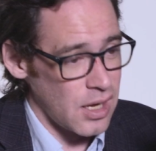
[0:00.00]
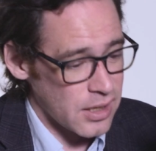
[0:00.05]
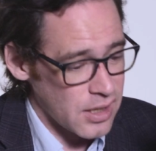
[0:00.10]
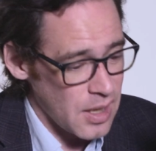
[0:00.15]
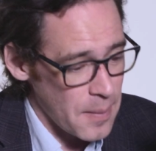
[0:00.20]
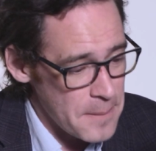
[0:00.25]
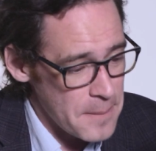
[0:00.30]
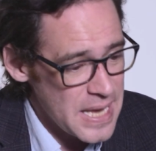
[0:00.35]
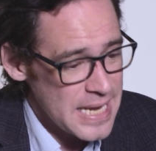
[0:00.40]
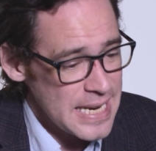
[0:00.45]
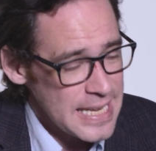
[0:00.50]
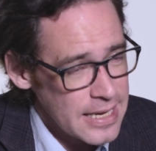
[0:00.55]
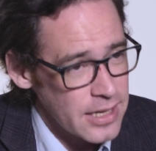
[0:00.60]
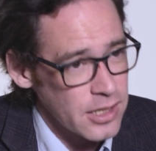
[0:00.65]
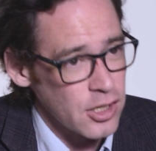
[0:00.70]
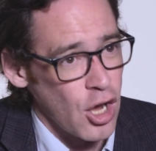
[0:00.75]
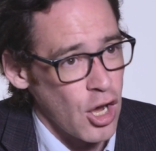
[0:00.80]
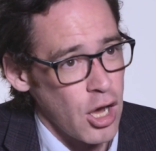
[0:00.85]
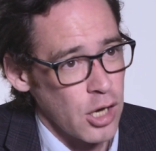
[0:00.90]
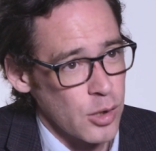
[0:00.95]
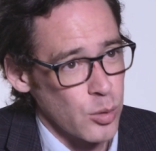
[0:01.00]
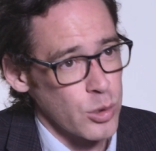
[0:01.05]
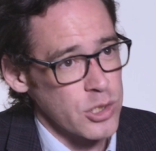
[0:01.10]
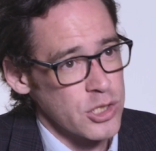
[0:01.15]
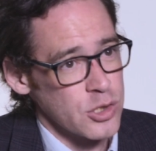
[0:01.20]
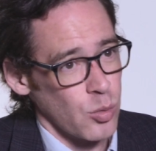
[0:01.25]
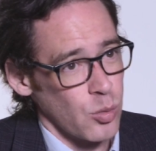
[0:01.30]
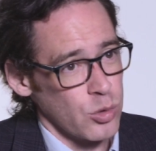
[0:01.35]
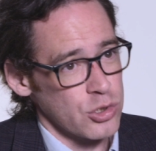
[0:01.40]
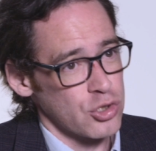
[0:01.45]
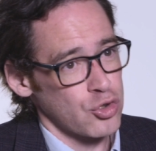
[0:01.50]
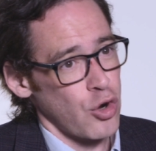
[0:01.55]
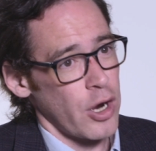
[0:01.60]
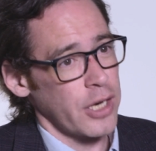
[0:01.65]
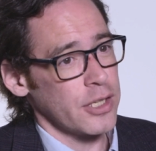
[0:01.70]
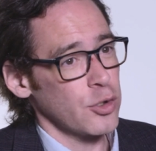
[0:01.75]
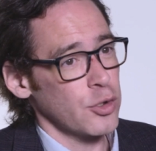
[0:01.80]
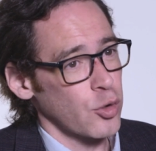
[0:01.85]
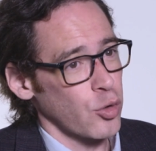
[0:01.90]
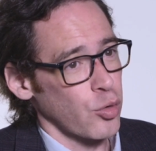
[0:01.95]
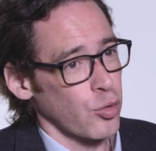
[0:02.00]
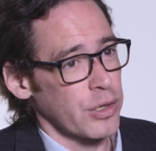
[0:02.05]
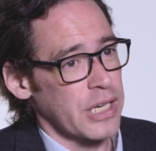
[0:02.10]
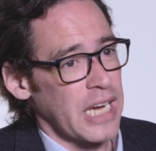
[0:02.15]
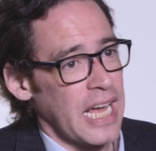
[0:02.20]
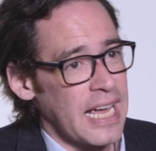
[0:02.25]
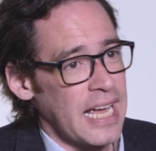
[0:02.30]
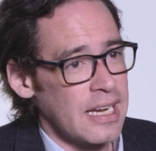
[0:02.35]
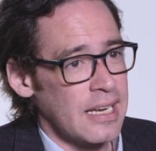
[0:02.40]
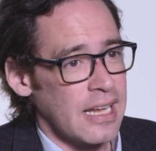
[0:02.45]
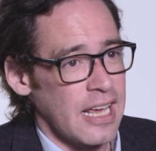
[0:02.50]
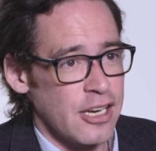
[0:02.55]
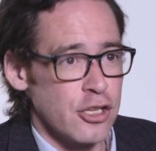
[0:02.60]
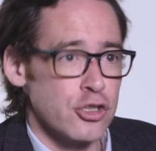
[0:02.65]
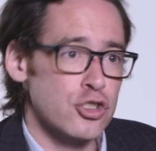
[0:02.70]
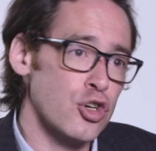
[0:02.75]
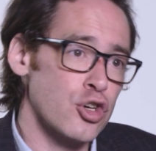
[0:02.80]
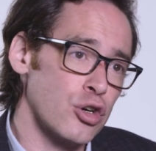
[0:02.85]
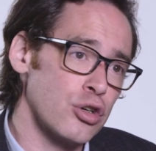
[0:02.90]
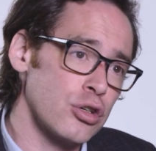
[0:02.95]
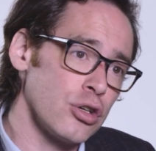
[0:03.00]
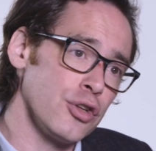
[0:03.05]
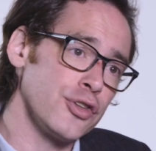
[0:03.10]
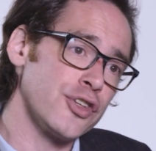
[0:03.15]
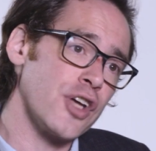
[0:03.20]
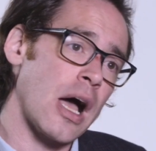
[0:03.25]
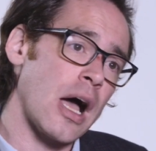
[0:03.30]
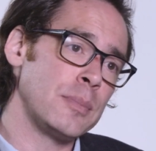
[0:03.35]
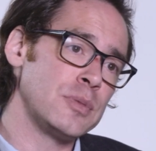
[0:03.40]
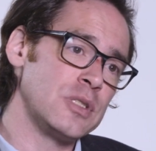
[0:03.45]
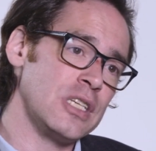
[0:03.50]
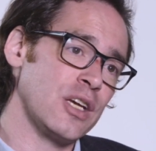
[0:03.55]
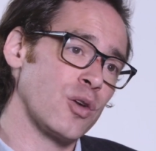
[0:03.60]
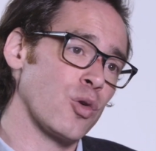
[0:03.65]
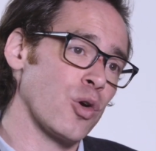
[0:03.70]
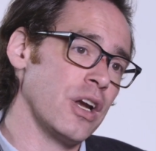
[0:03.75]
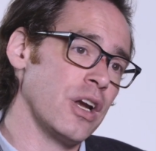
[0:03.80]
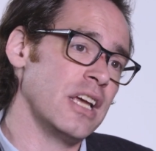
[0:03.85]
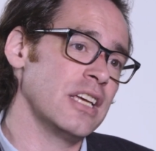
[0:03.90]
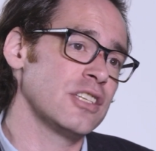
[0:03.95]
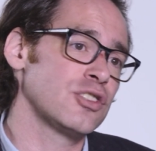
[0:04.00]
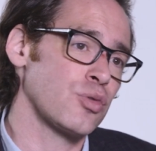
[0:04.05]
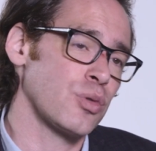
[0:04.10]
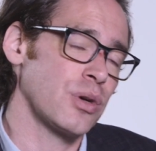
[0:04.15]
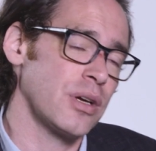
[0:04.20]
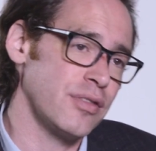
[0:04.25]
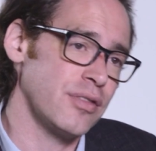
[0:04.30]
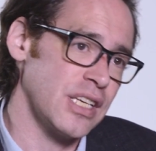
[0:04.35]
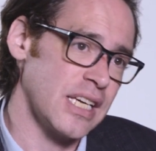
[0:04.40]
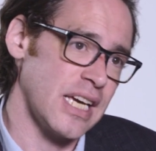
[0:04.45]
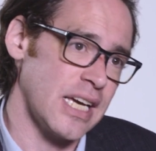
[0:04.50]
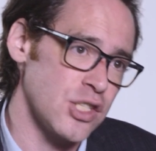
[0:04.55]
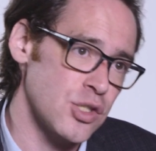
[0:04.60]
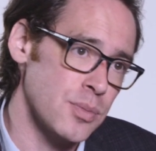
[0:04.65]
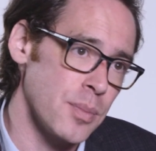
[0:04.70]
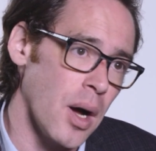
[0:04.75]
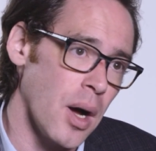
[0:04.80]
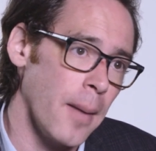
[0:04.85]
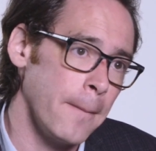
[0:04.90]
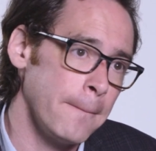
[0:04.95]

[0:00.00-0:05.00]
A committee in Congress was trying to create an internal top secret history of the H bomb